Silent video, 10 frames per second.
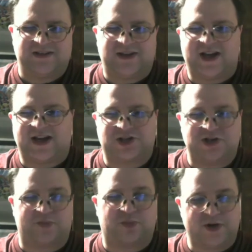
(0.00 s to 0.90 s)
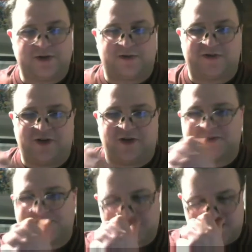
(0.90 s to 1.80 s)
actually a prequel
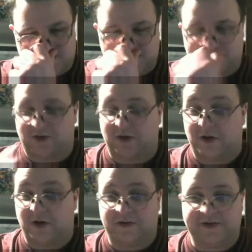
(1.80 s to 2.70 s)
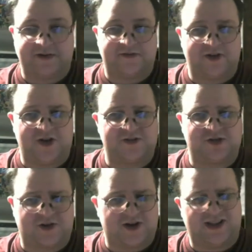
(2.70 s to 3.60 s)
film, so it comes before all the other films
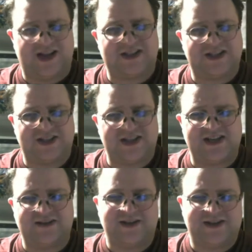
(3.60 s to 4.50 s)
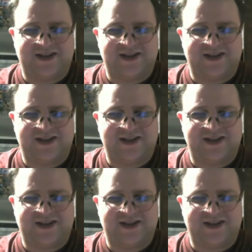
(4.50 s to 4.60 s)
chronologically.